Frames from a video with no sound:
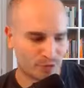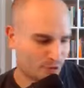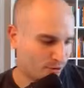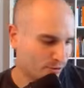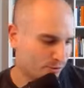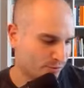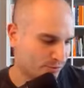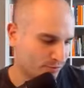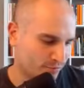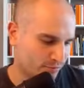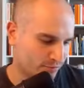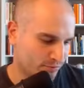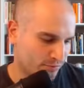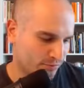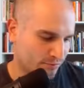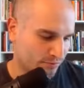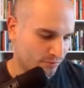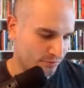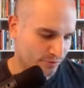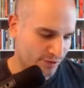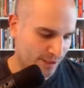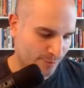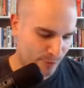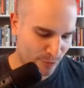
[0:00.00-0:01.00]
So
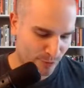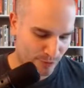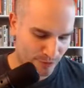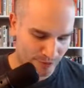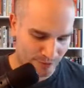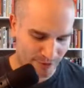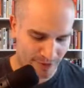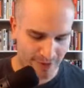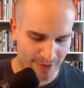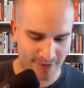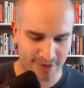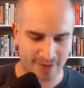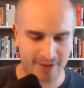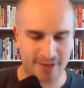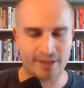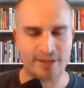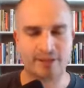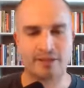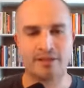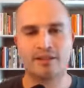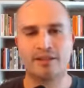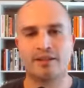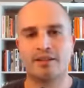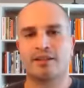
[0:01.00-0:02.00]
let me rephrase it then.
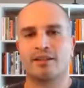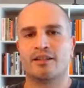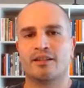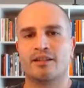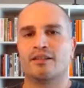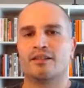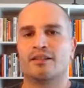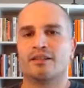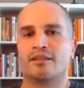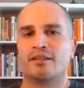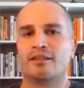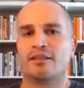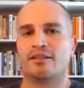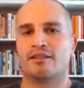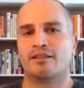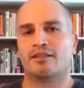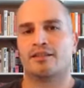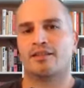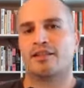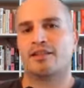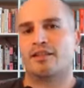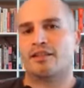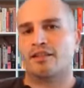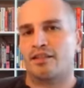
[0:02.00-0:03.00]
Okay.
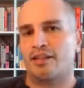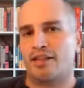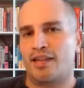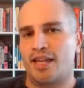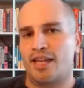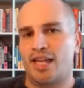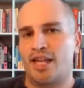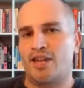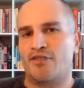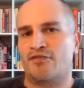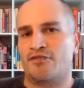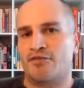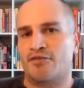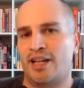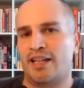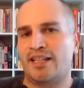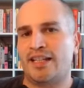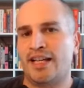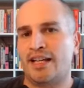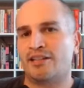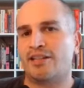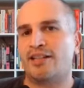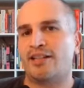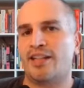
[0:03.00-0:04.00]
If right
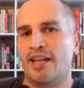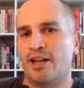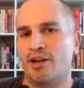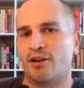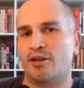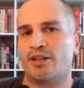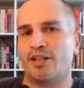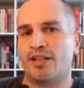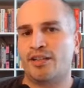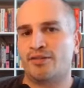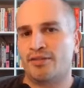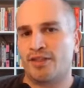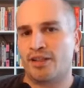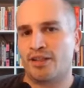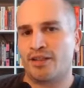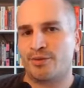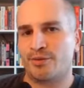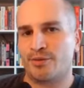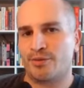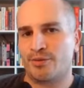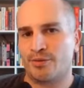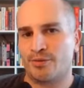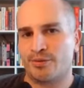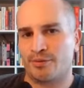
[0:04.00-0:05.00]
now the narrative
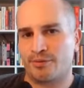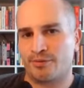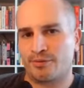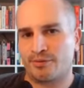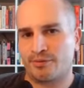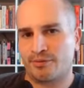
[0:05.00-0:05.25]
is